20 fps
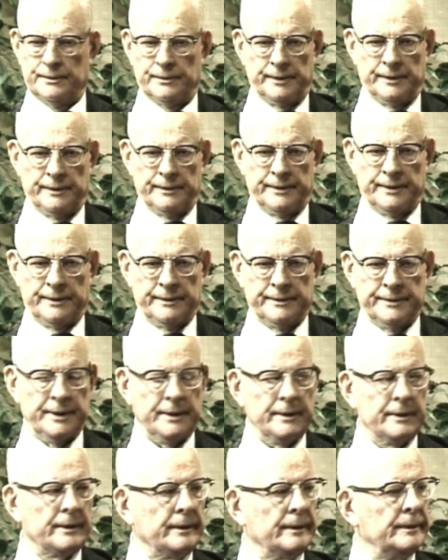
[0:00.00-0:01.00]
They're in
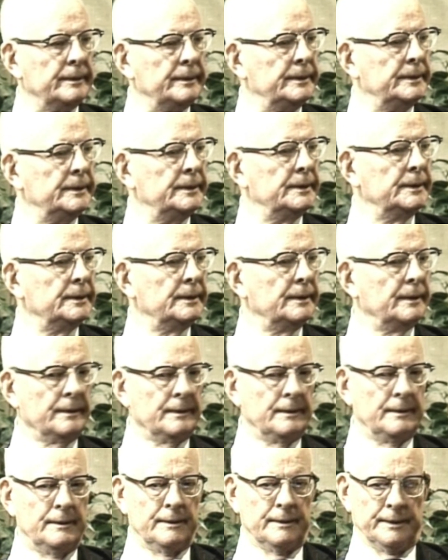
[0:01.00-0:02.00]
terror.
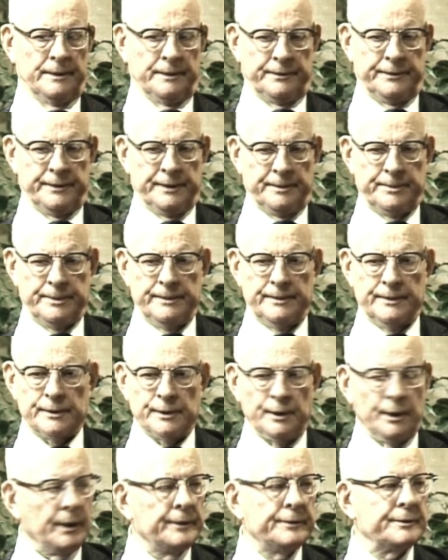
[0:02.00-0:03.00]
They see
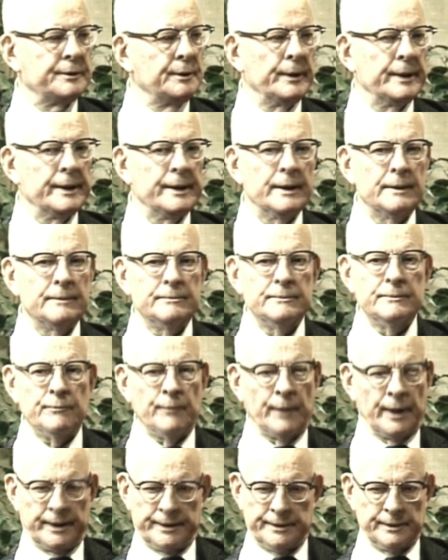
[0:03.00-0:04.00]
costs going up,
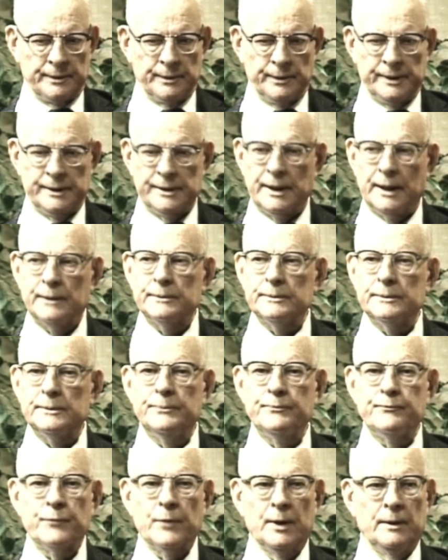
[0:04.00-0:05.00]
market going
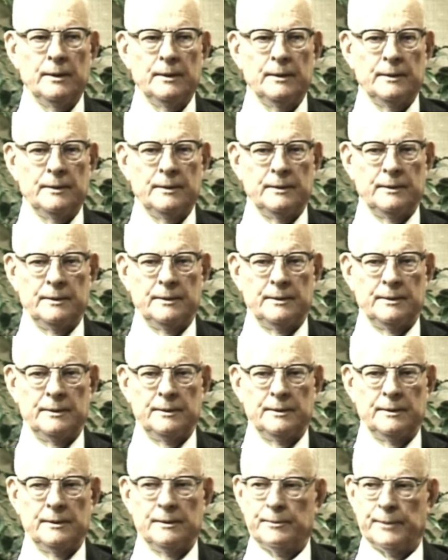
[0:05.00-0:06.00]
down,
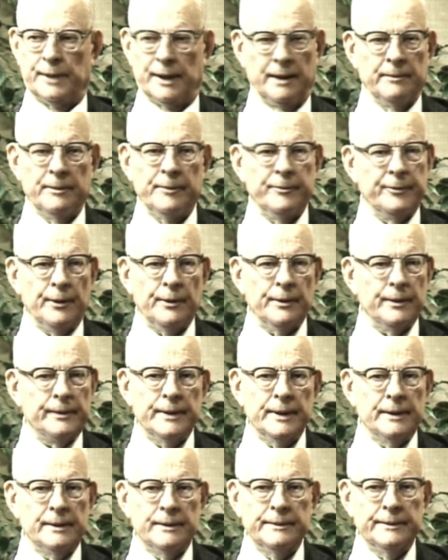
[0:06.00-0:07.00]
problems all
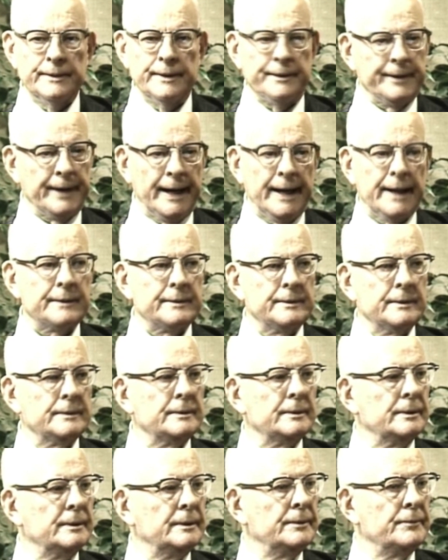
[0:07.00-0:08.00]
around, and taxes.